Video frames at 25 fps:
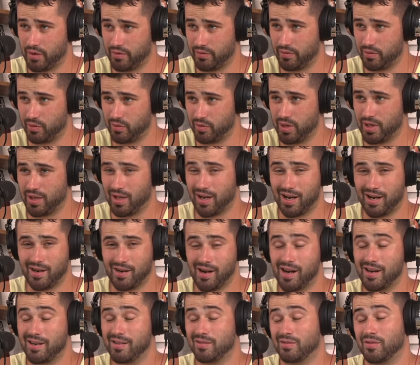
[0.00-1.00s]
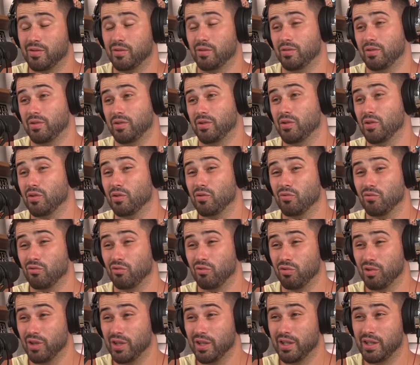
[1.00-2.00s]
it for a week, I, I, dude. You're
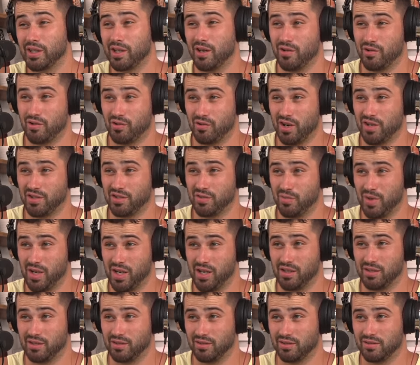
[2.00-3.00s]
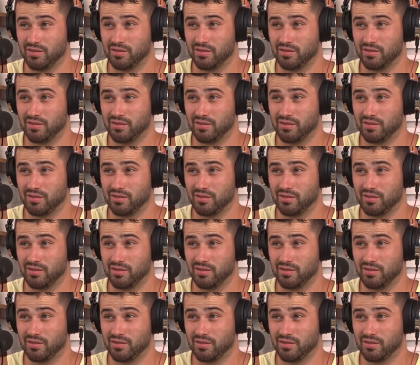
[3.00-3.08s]
really underestimating.